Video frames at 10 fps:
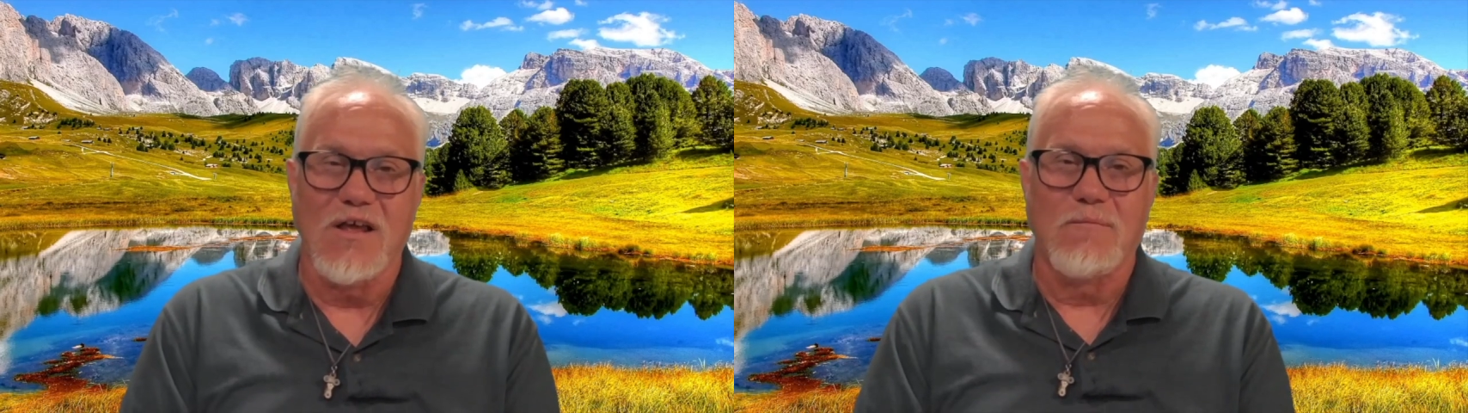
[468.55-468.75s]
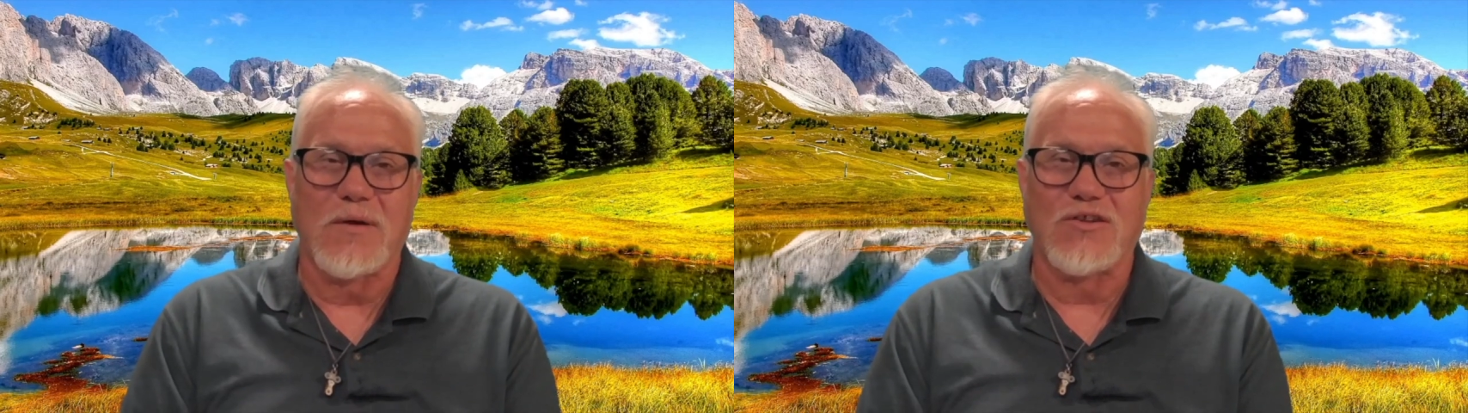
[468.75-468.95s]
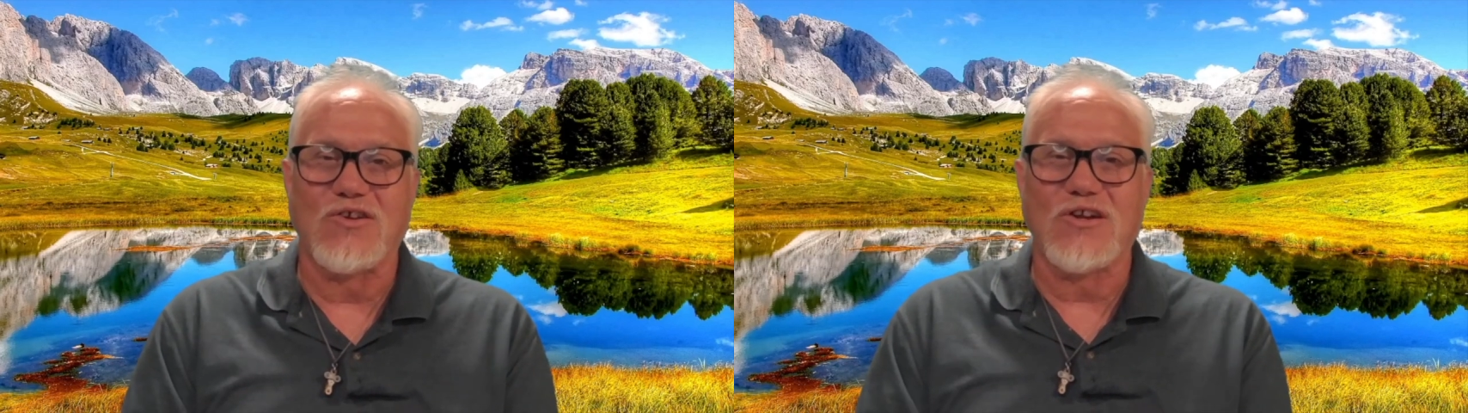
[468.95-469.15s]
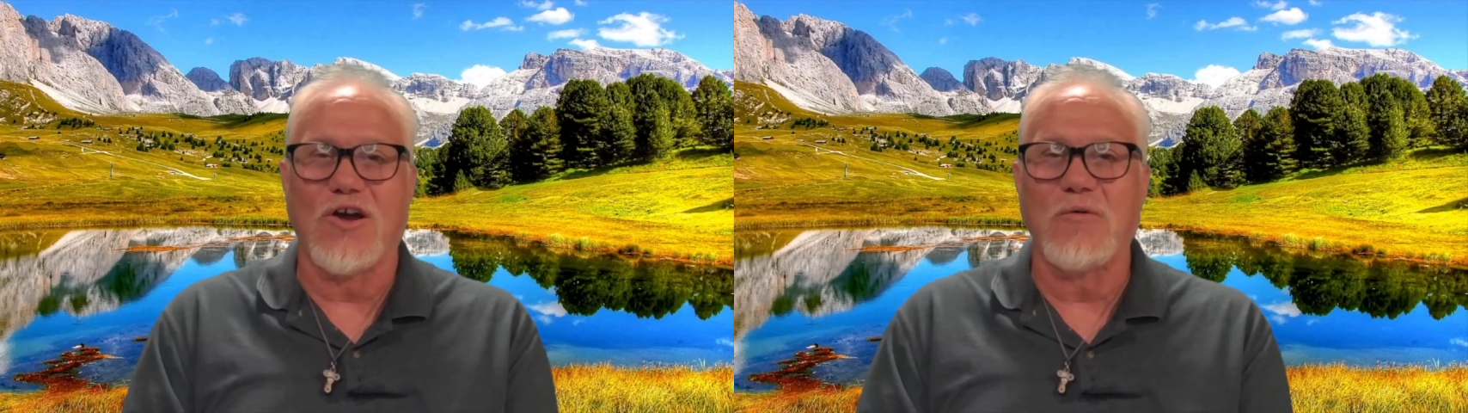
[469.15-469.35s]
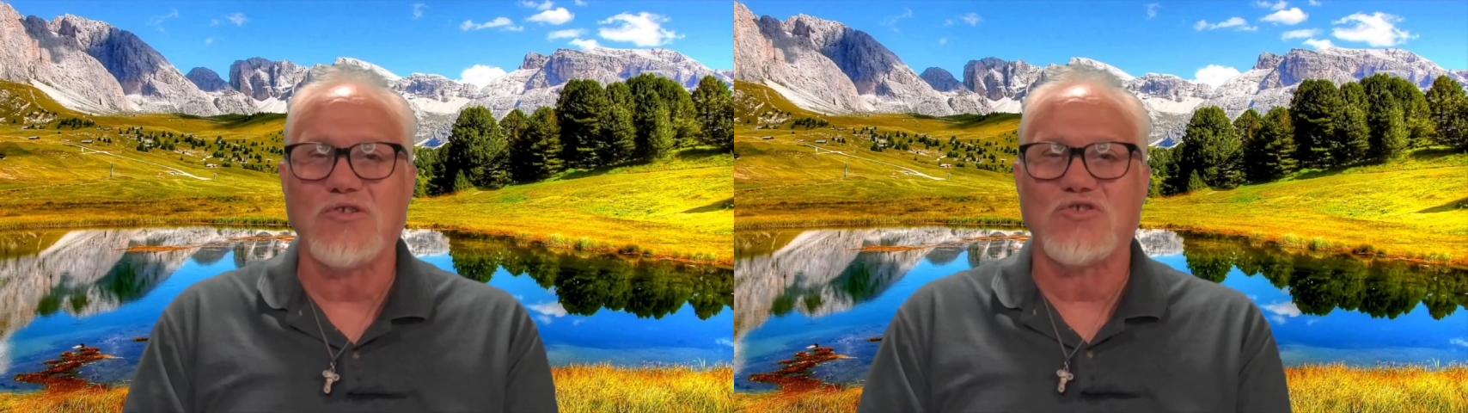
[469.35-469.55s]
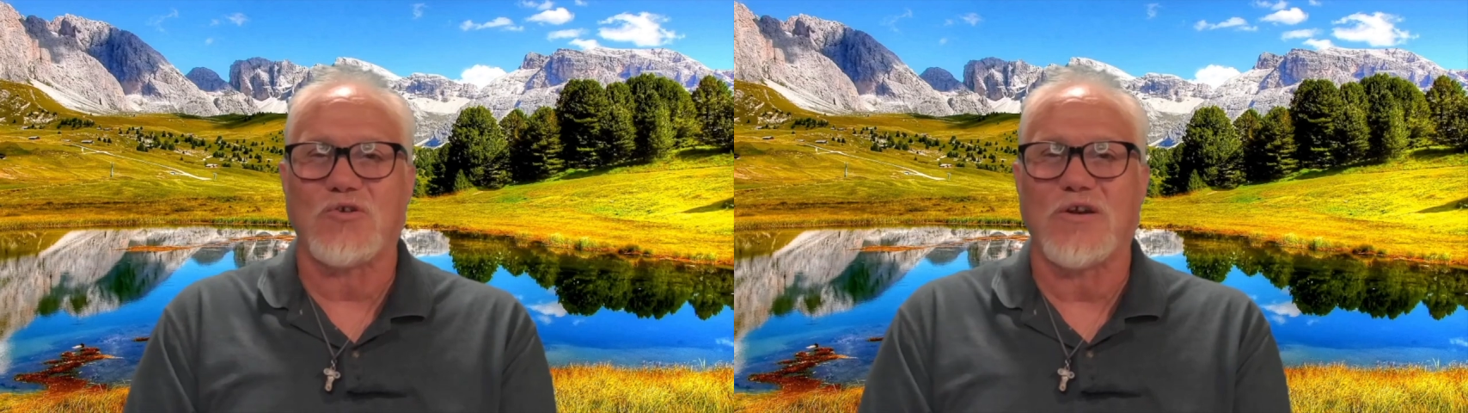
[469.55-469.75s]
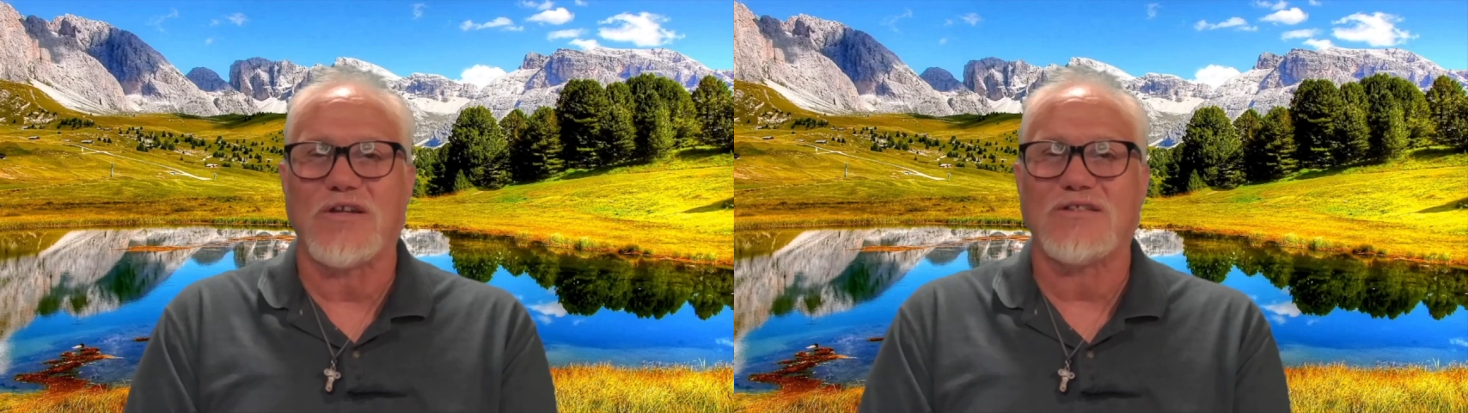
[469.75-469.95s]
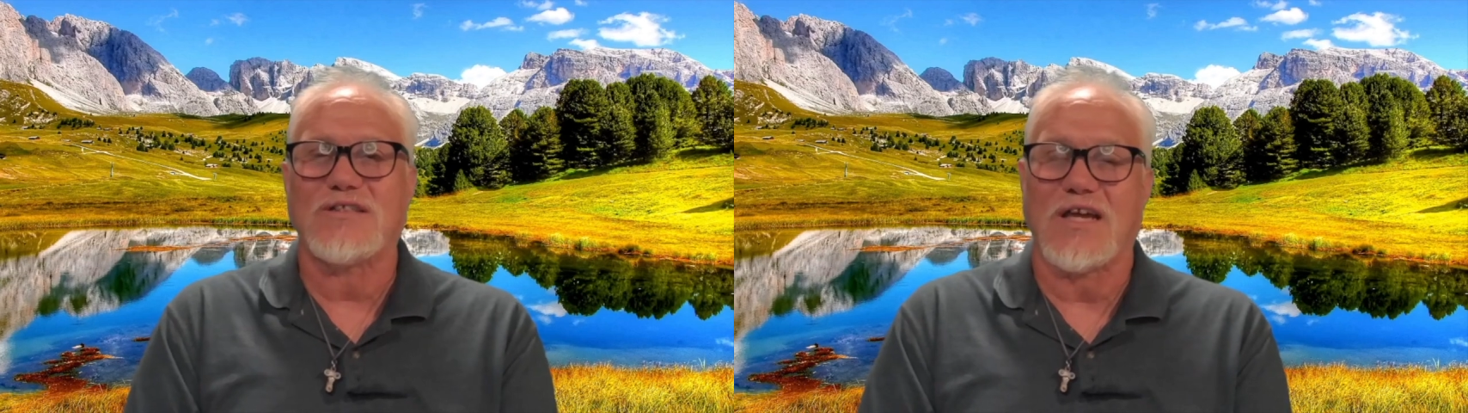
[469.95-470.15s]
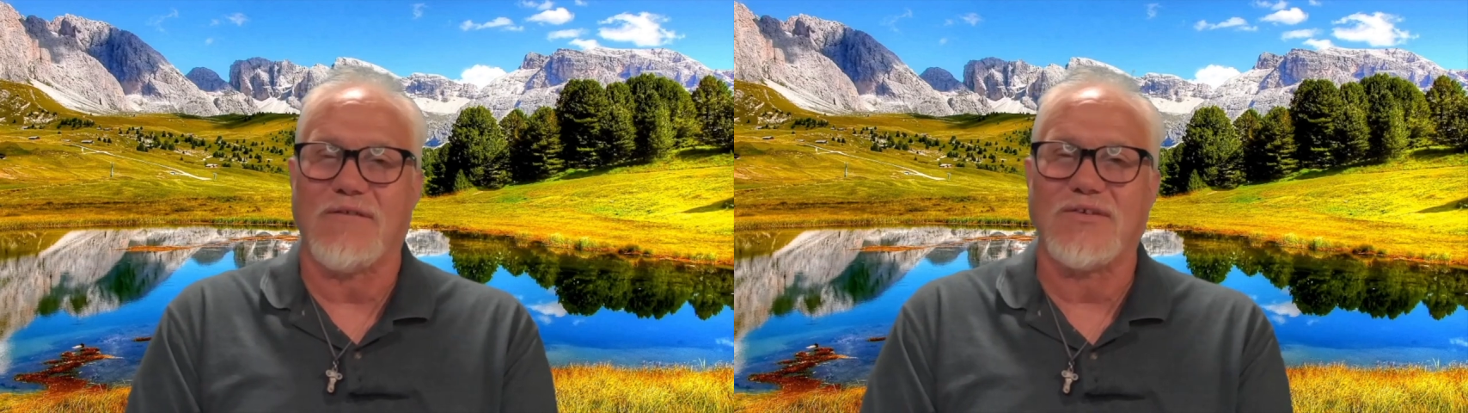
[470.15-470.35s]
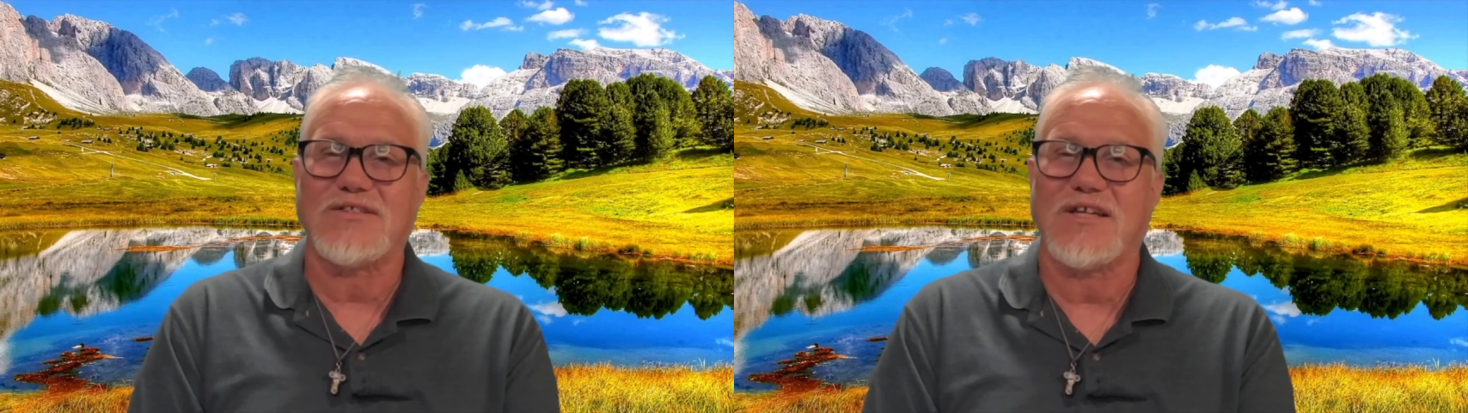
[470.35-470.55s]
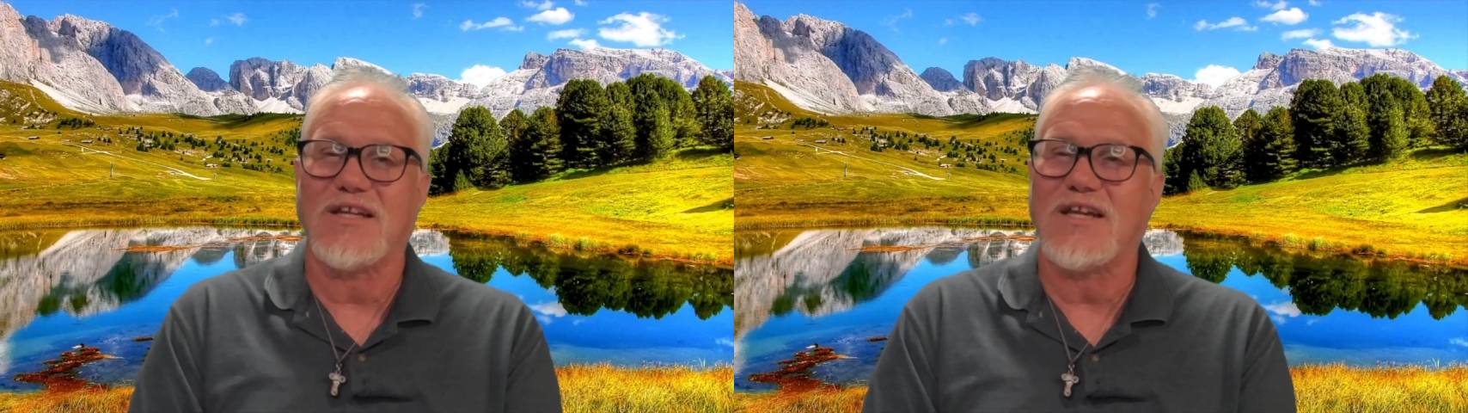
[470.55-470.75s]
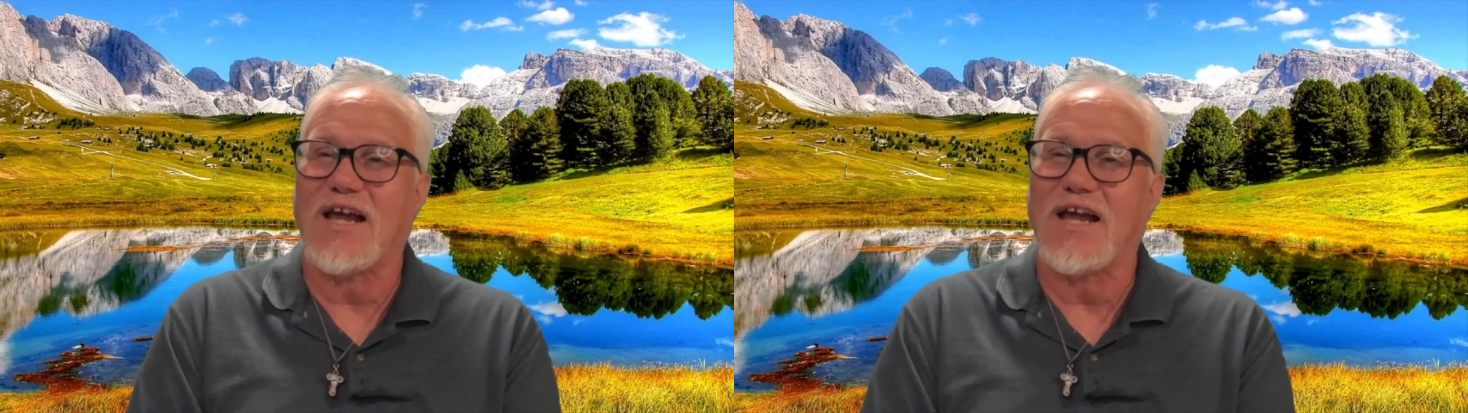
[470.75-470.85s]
But you can always join us every Sunday